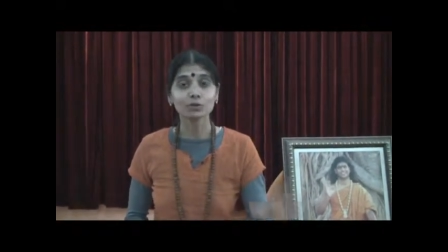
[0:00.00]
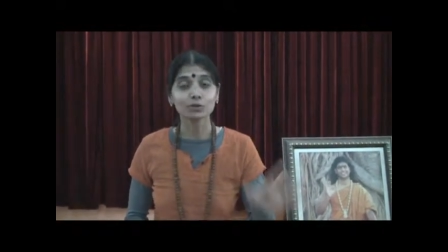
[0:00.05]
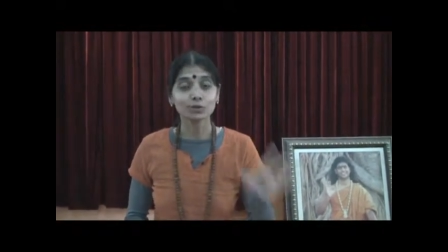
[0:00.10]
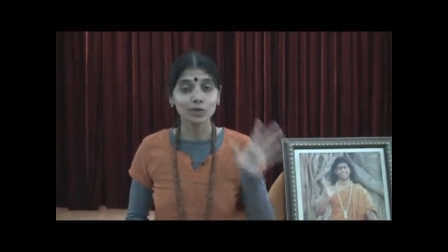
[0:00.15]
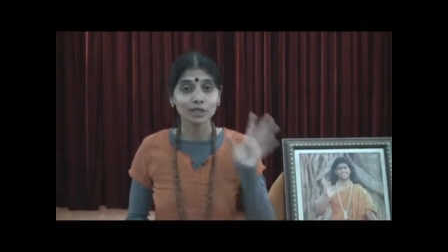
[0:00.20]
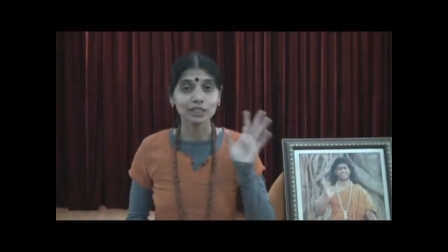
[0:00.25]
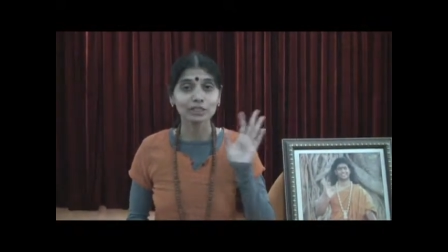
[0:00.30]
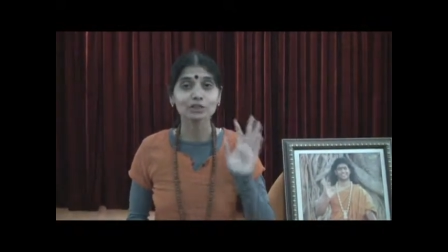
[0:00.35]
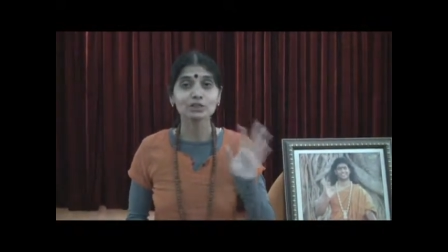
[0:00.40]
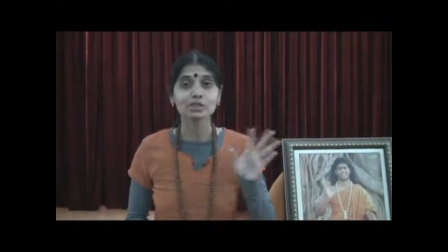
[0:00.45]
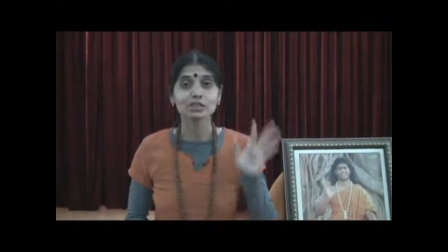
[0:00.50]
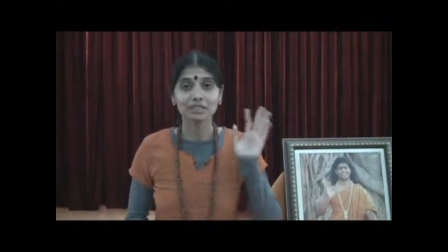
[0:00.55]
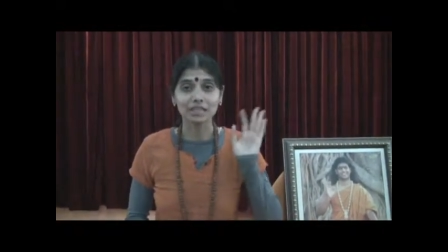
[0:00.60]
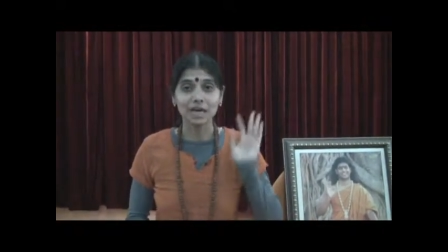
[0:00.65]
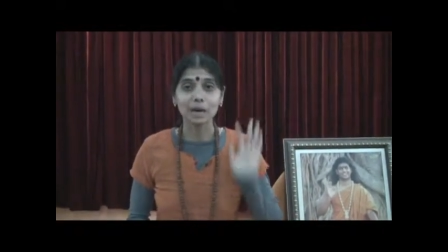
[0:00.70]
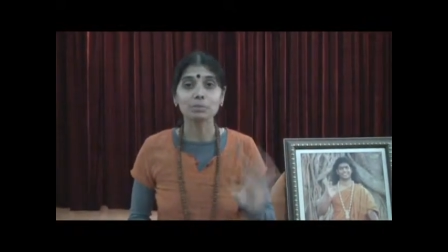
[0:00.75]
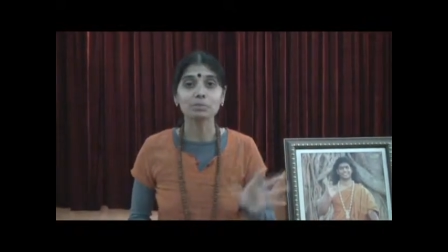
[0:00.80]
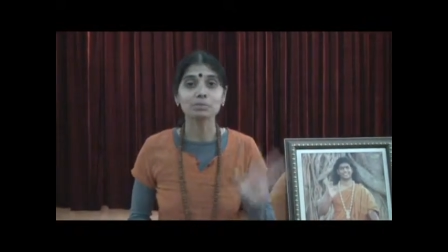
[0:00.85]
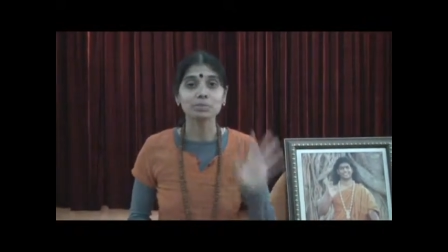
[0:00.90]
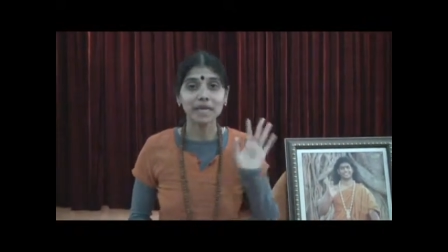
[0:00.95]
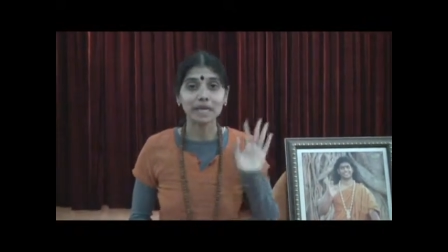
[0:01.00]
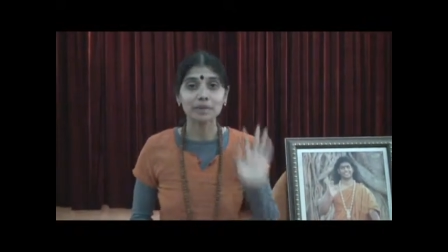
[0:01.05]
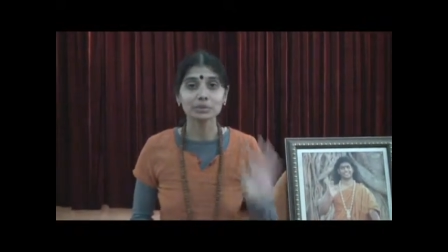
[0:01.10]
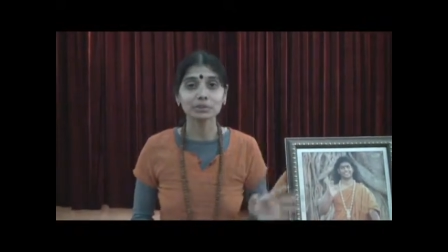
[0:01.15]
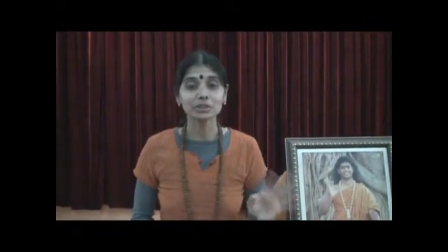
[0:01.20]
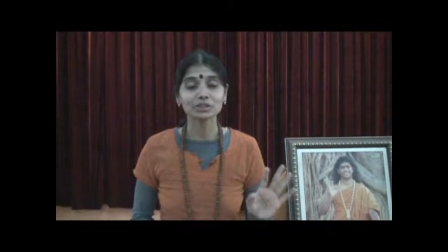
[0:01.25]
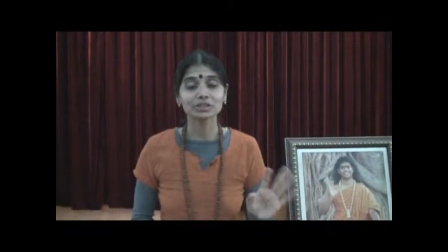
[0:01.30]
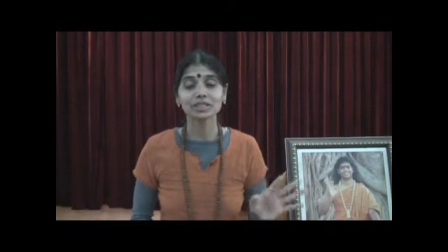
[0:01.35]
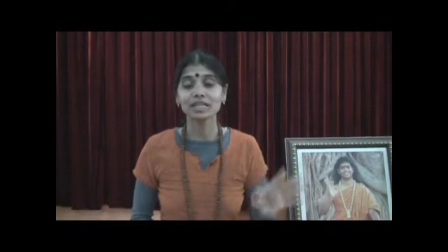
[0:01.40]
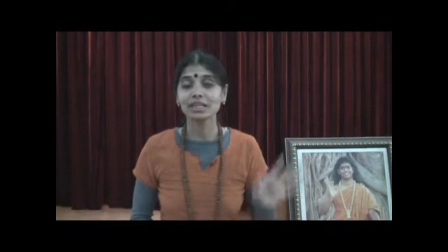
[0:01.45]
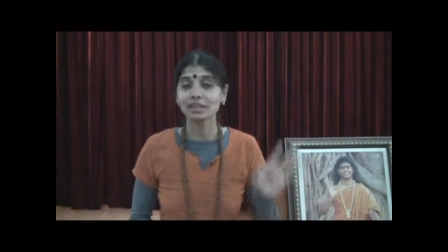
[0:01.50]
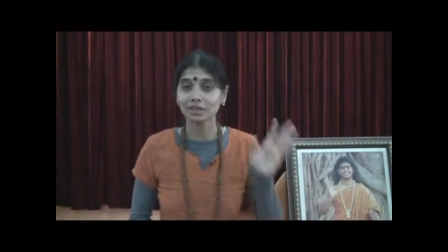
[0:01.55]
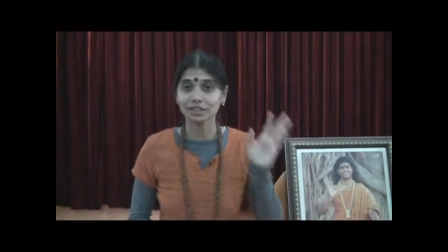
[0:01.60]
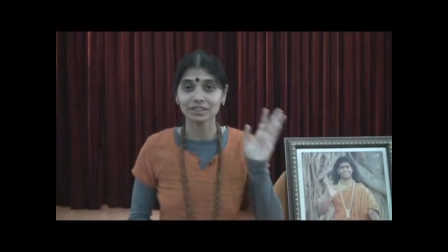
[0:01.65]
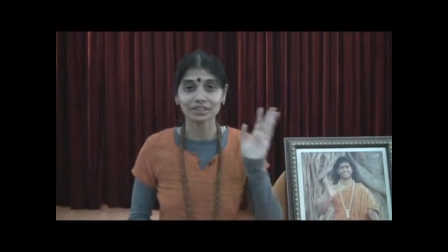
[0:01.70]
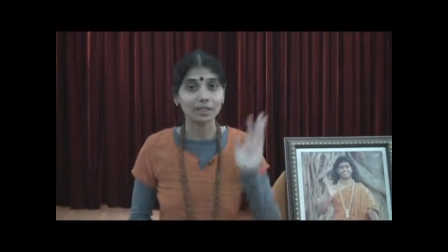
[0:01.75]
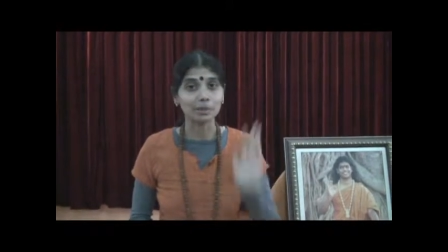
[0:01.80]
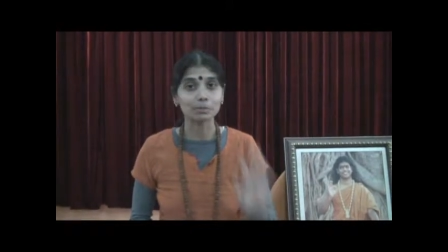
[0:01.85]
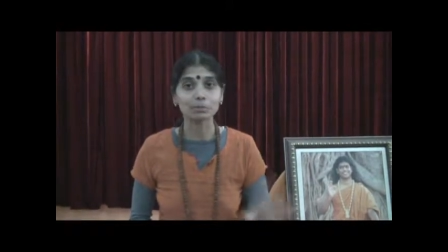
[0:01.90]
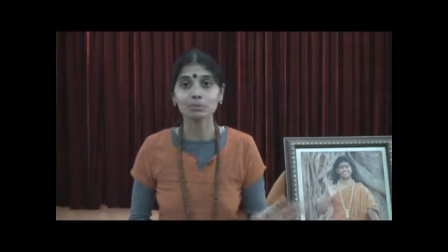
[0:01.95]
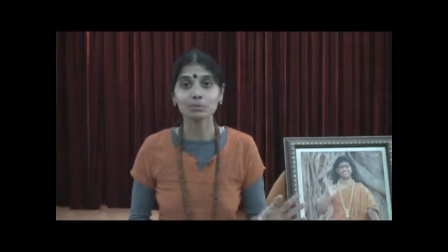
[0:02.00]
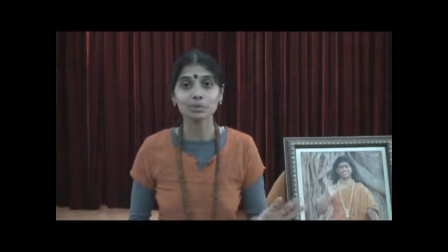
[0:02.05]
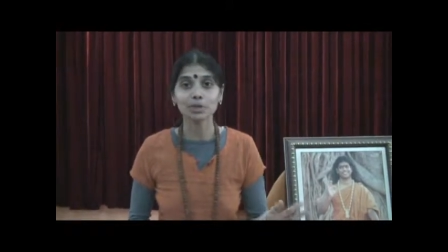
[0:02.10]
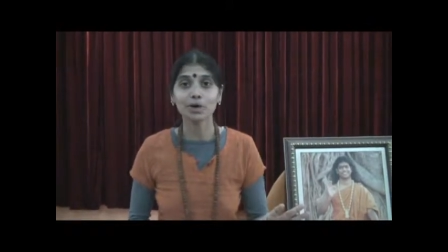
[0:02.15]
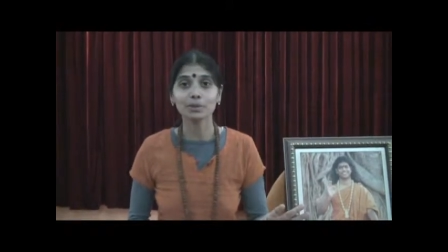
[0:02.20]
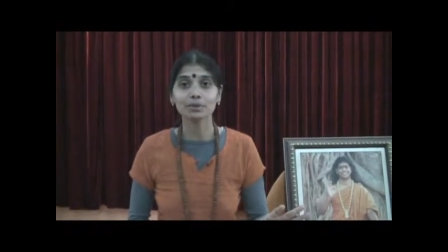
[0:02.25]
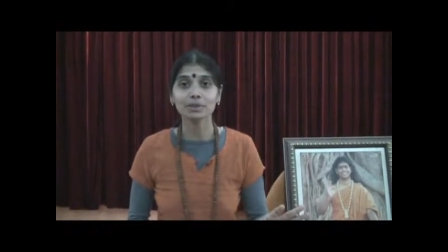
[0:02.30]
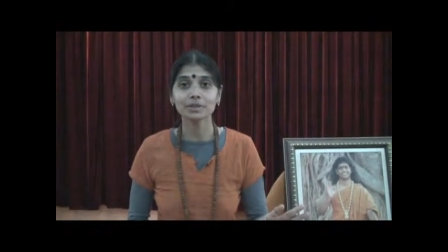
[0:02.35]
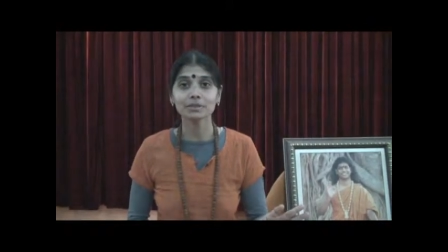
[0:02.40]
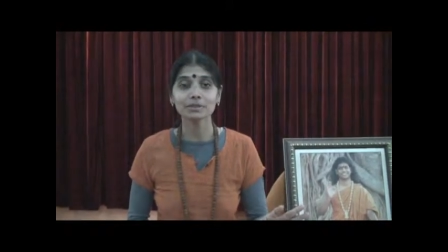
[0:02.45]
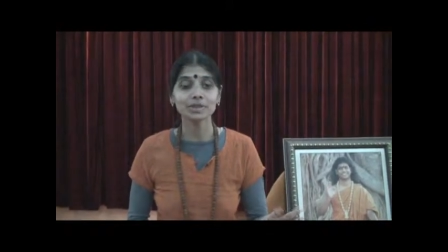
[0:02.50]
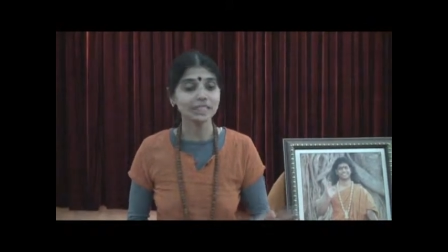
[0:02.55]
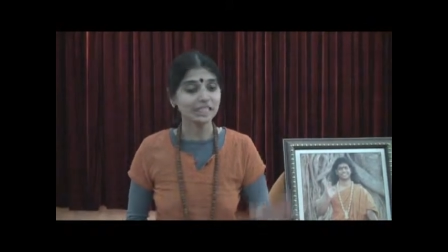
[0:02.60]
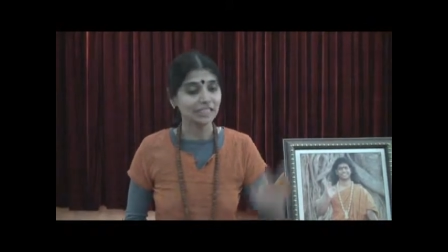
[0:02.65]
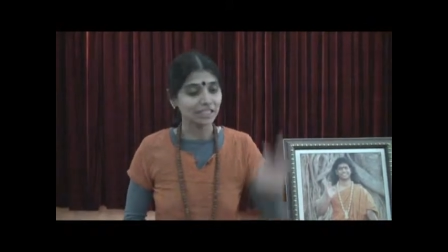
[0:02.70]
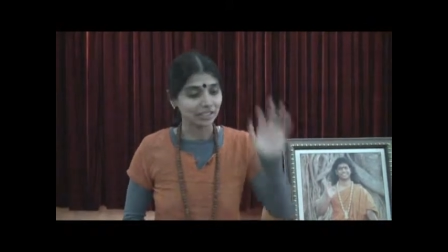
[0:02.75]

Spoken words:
going through some emotional or some problem,